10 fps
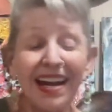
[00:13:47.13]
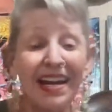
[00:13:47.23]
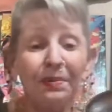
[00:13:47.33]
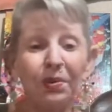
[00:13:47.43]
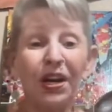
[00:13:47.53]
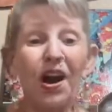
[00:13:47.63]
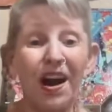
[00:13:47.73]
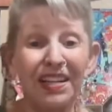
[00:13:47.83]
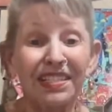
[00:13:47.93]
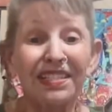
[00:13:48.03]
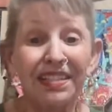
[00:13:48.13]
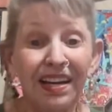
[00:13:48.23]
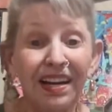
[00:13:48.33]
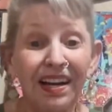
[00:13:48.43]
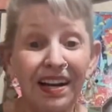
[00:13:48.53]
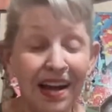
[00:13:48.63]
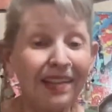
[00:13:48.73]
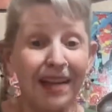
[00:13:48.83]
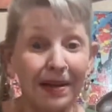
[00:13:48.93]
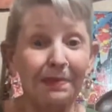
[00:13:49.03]
it would cost a
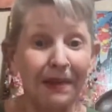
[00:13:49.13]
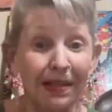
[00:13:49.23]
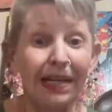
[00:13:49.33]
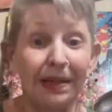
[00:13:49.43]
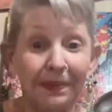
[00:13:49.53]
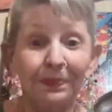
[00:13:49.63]
lot of money.